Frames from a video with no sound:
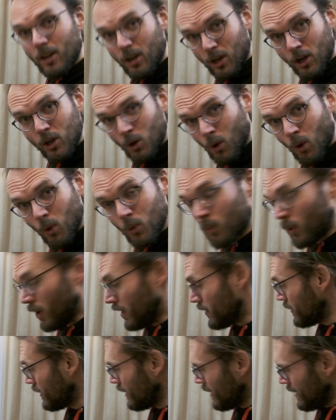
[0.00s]
an old
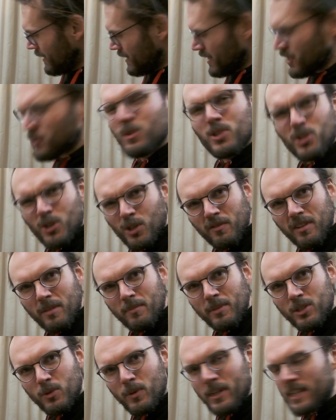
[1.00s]
one, this one sort of in
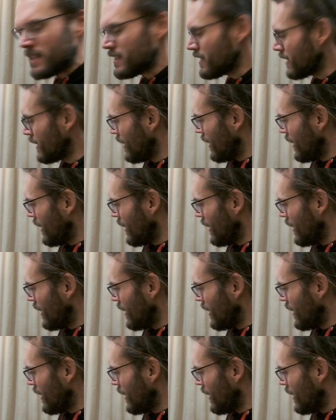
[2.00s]
between,